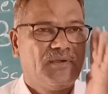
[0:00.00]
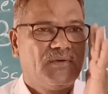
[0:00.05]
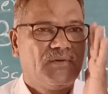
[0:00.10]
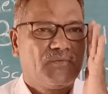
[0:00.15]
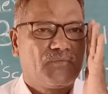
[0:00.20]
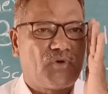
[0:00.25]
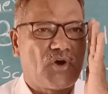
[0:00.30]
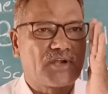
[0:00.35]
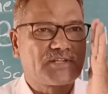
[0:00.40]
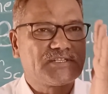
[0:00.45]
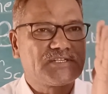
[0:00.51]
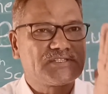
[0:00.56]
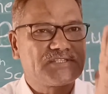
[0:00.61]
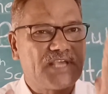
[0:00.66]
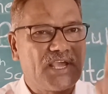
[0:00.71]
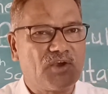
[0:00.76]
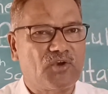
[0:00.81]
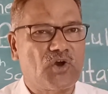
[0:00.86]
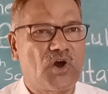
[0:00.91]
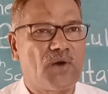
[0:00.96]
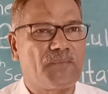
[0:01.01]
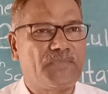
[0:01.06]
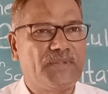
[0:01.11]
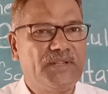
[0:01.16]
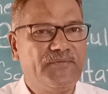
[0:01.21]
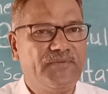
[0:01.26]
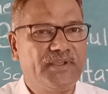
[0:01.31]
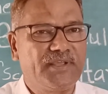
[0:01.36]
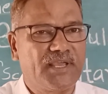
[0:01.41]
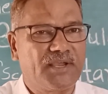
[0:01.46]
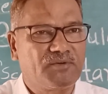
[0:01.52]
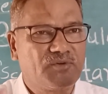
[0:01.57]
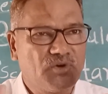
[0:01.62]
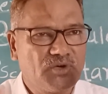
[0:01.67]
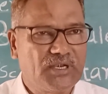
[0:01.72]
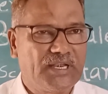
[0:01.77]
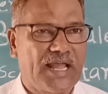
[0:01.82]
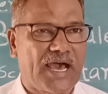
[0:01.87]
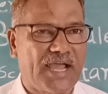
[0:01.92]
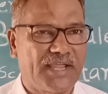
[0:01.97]
for the sake of living a
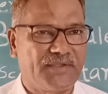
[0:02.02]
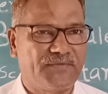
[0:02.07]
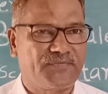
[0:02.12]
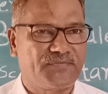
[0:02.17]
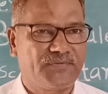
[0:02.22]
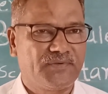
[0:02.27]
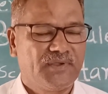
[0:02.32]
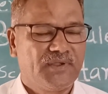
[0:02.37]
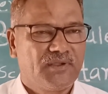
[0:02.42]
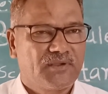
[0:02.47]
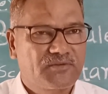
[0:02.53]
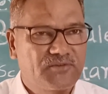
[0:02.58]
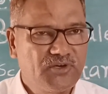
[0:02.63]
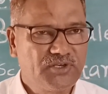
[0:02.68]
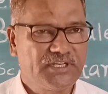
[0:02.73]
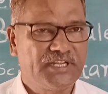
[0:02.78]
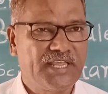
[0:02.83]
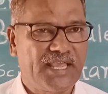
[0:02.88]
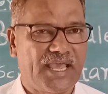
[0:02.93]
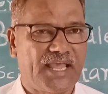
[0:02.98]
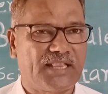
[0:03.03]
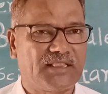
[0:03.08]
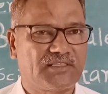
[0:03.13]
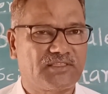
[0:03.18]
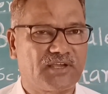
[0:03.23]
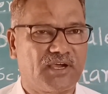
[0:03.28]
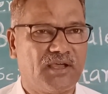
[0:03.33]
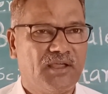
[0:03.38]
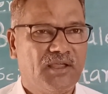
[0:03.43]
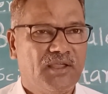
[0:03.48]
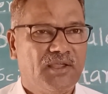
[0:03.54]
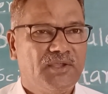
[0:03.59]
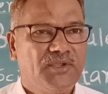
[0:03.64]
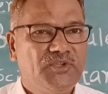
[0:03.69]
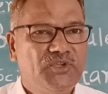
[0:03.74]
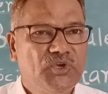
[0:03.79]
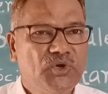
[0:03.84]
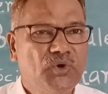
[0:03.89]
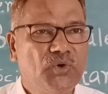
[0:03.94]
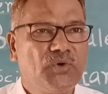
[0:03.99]
good life, good health,
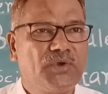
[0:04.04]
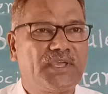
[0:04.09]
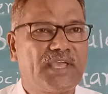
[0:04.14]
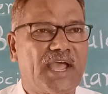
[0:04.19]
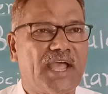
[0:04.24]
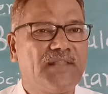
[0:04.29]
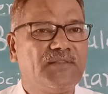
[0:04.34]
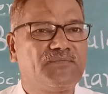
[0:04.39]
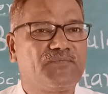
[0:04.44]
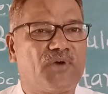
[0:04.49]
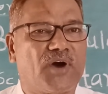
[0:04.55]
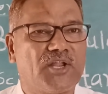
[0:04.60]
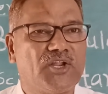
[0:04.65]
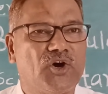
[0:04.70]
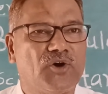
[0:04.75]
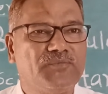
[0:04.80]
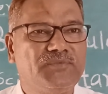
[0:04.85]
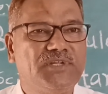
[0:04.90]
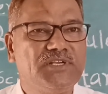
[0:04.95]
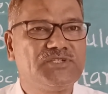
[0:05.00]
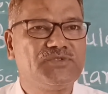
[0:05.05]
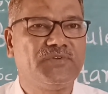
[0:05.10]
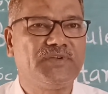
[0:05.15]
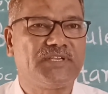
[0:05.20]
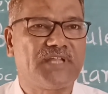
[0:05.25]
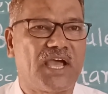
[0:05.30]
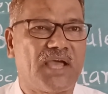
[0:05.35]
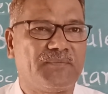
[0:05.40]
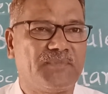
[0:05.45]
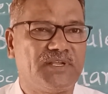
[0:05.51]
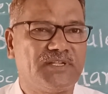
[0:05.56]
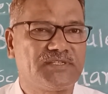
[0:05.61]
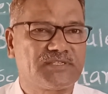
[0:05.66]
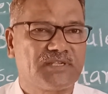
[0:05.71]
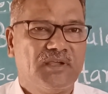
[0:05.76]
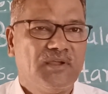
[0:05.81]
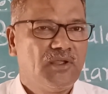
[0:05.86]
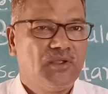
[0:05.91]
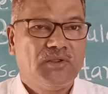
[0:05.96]
you can follow these vitamins.